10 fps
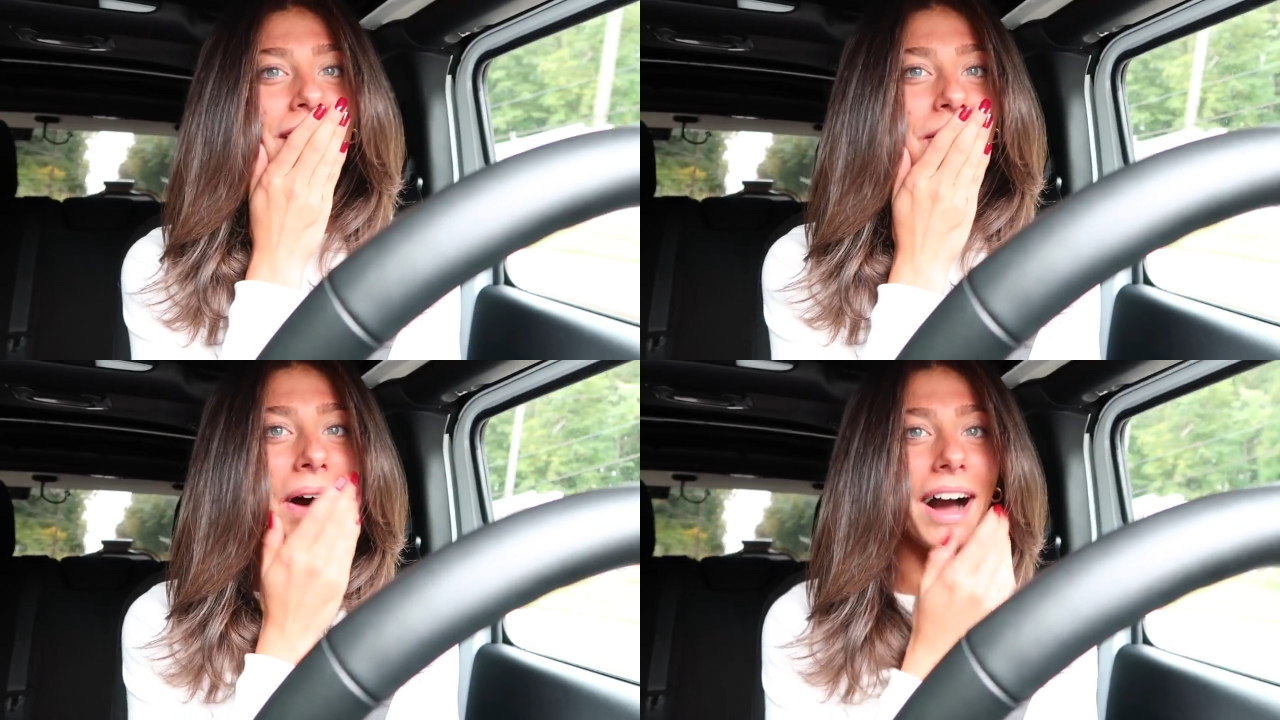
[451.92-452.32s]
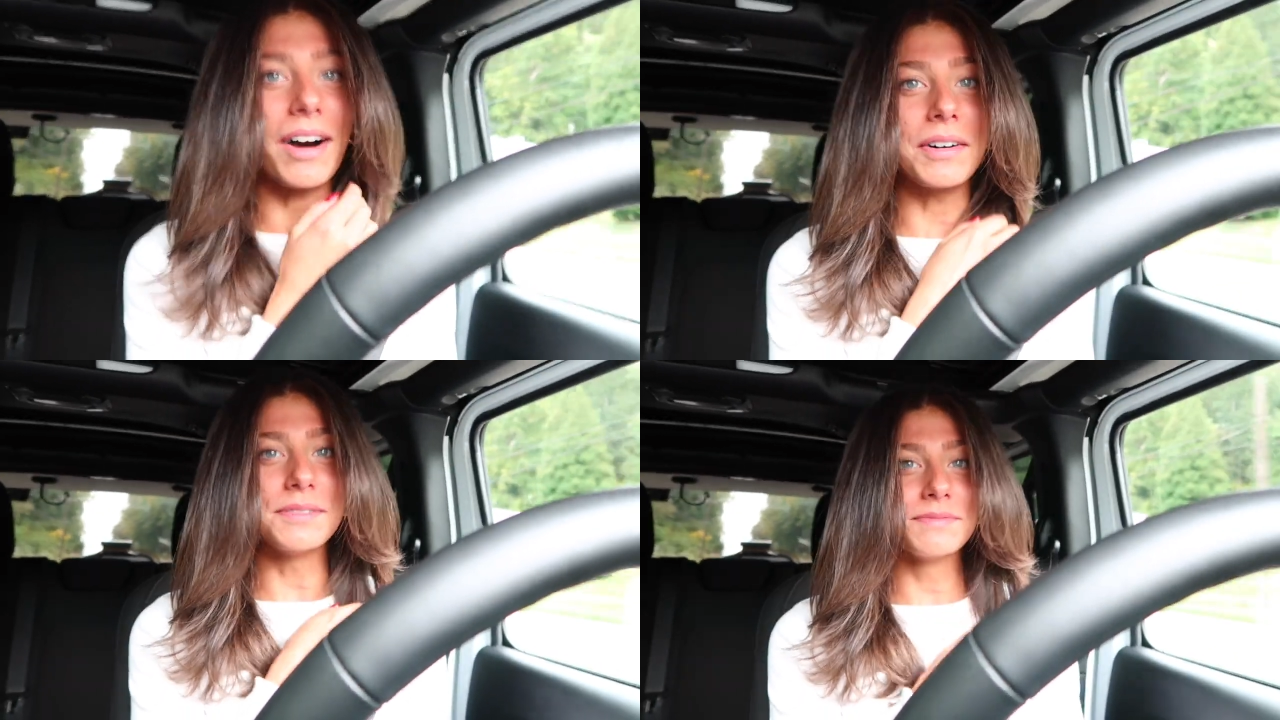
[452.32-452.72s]

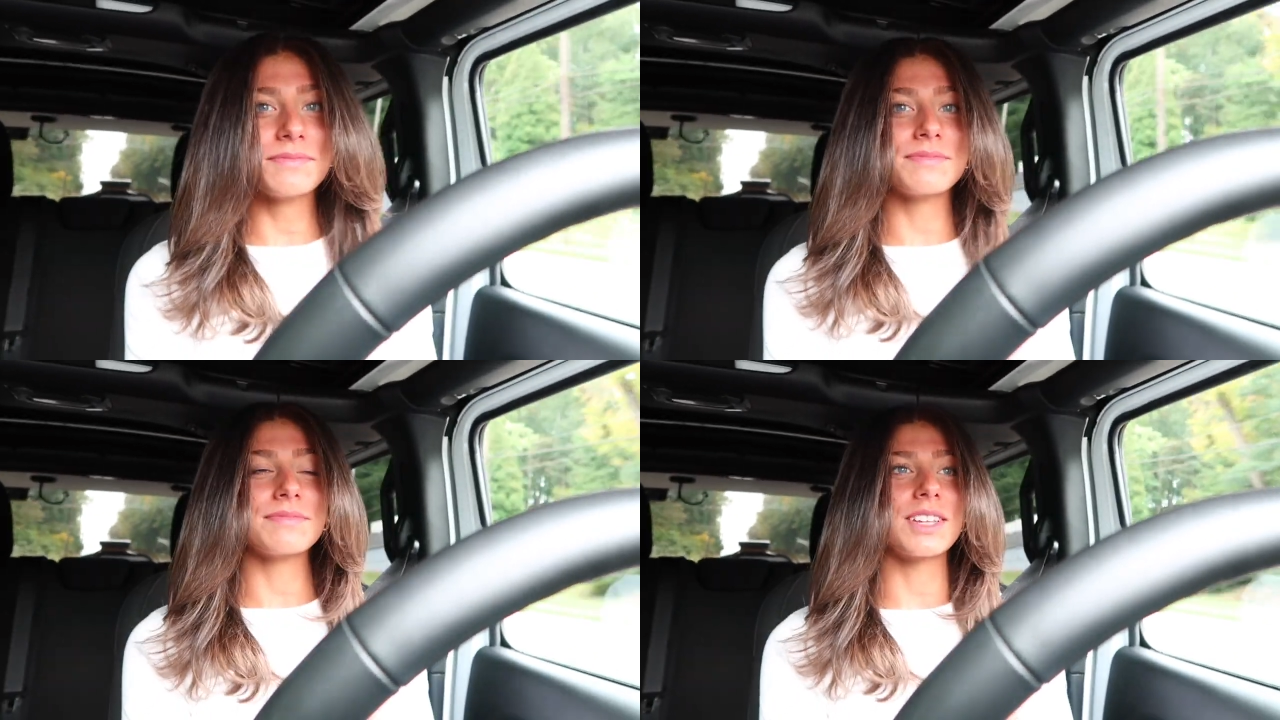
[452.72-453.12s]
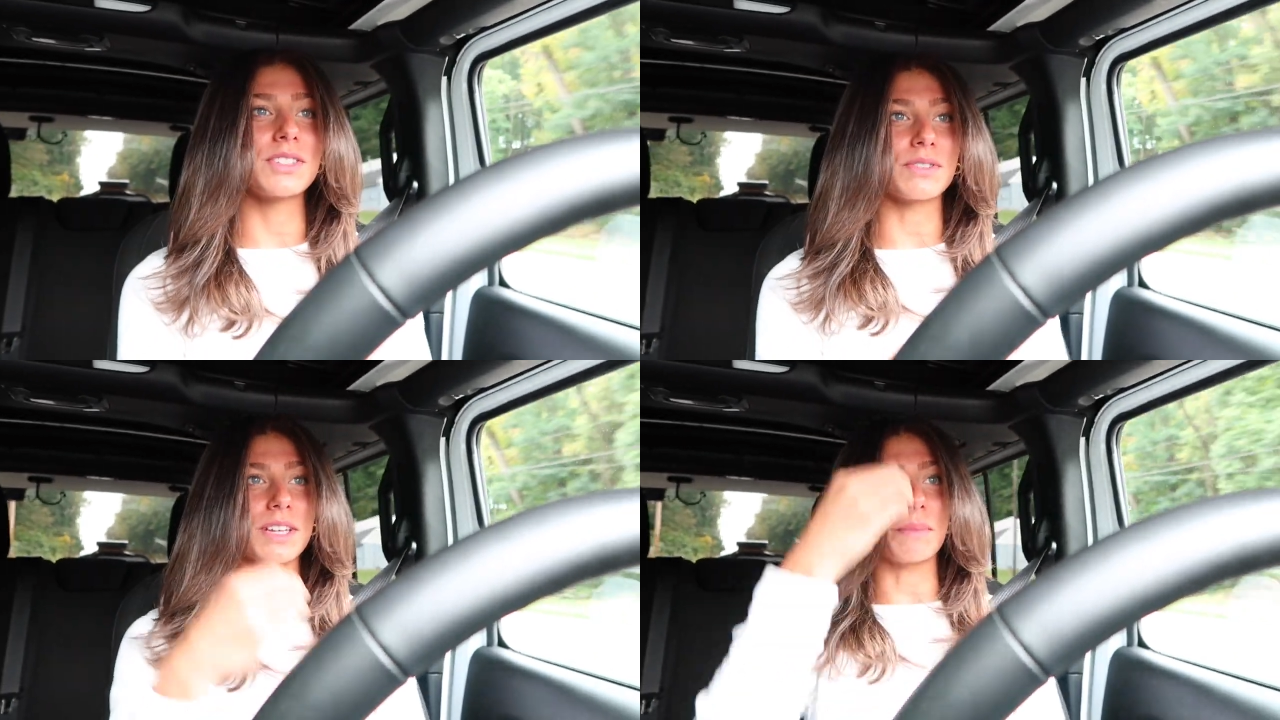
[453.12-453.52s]
Wow,
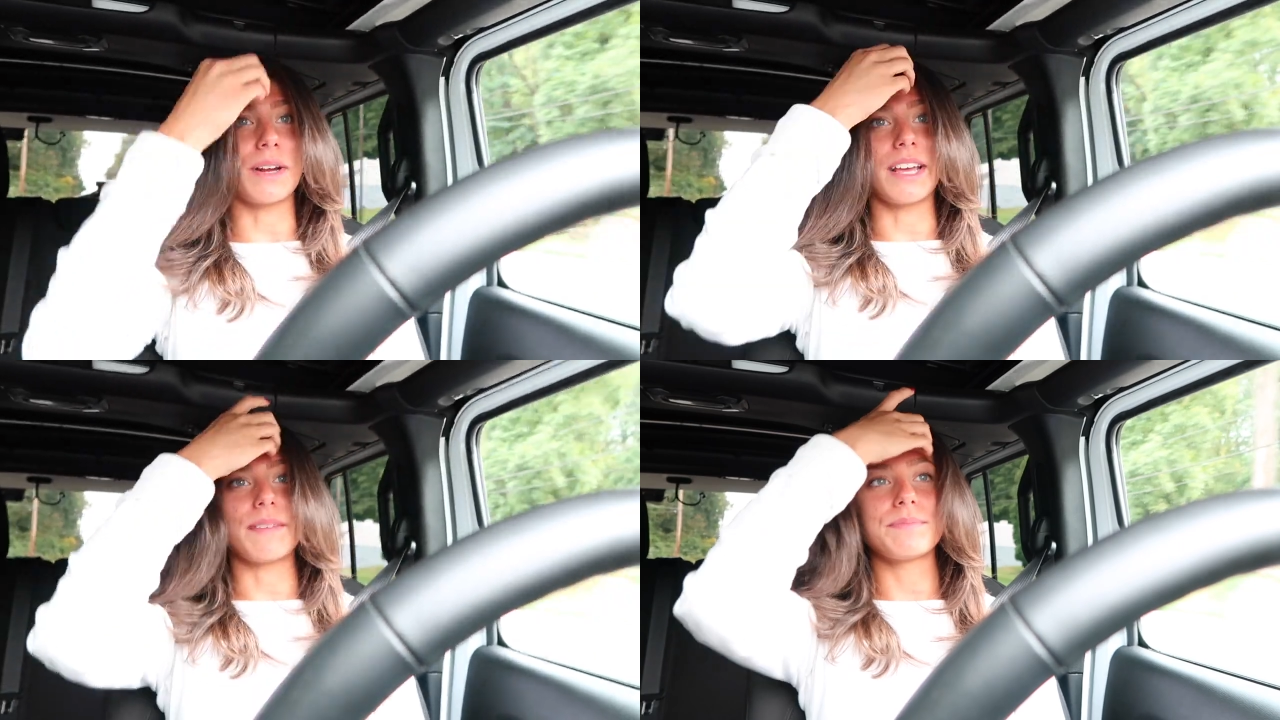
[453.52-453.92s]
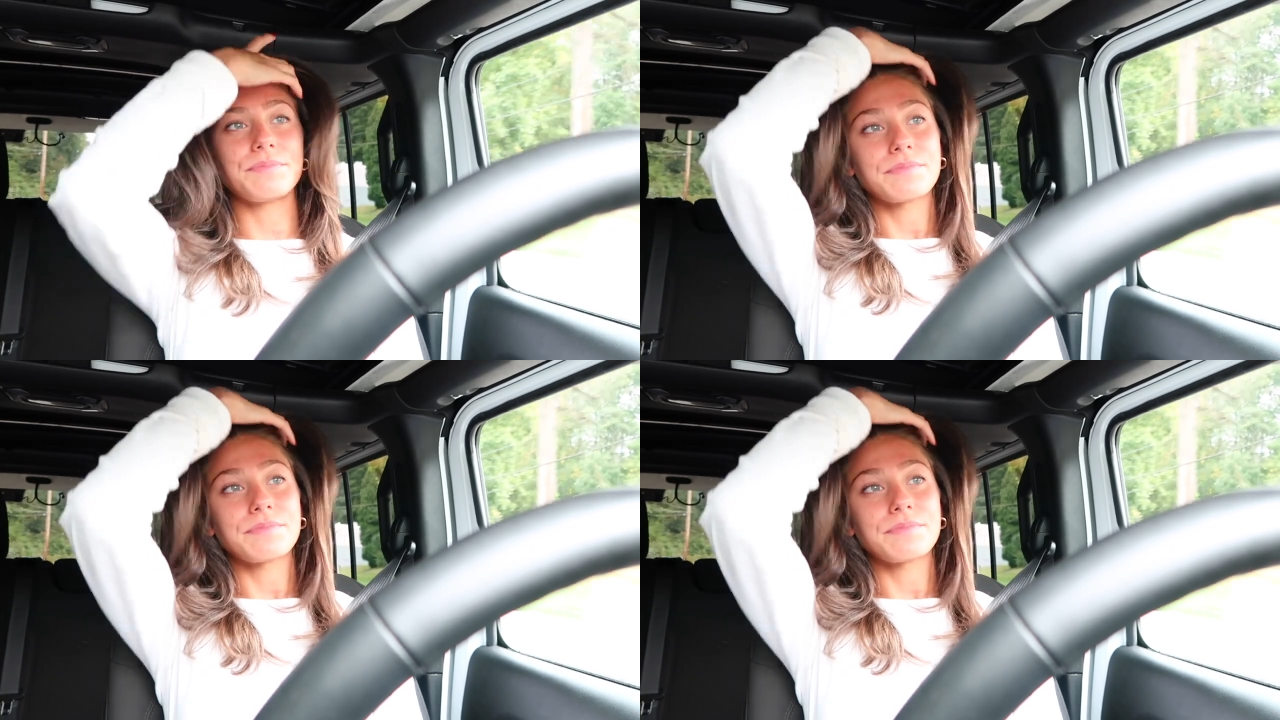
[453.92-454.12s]
looks really pretty.